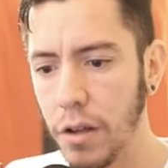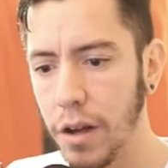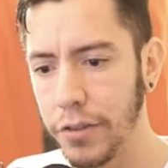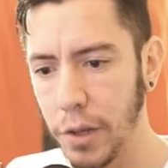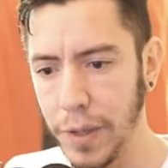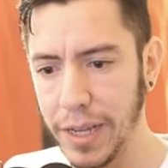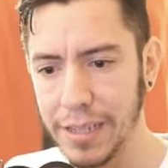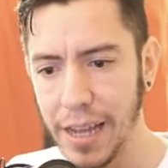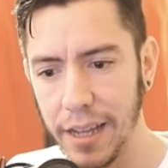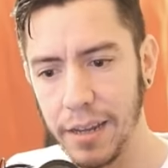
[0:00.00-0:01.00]
Off topic
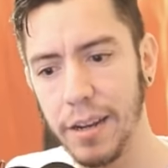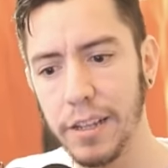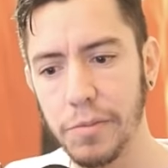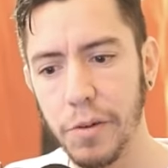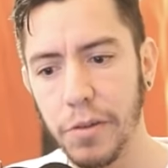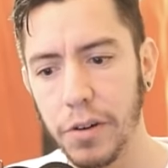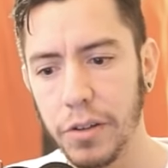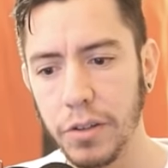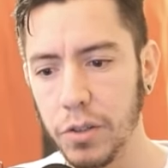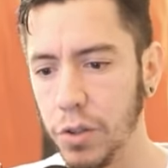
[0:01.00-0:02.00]
aside, let's move
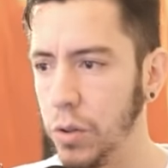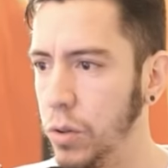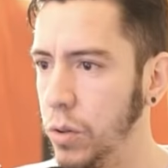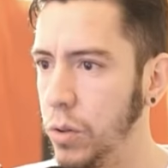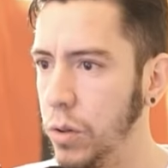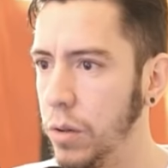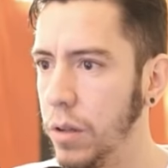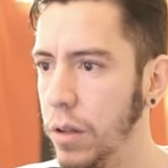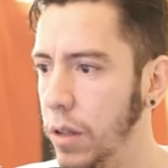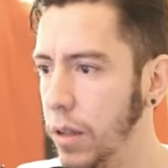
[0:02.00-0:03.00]
on to
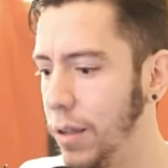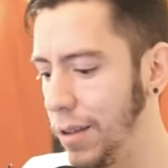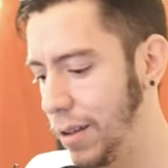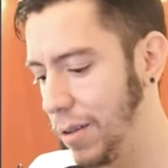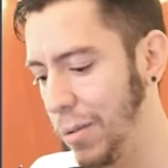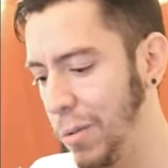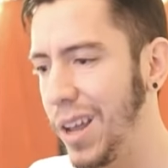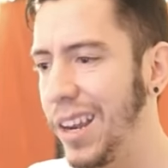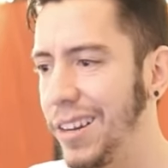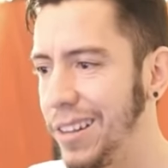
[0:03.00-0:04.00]

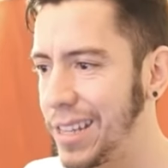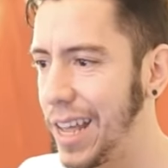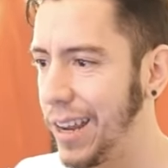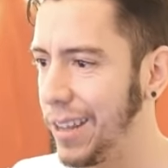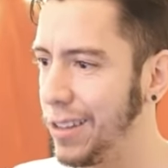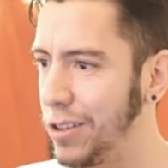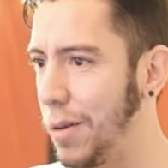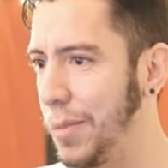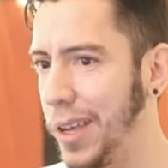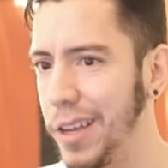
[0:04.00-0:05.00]
one little sad
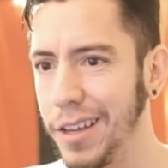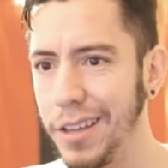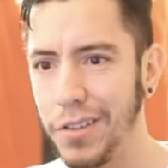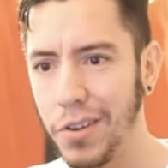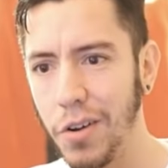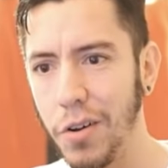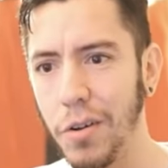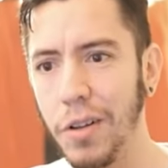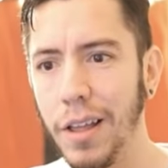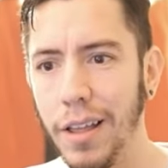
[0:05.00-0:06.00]
topic. So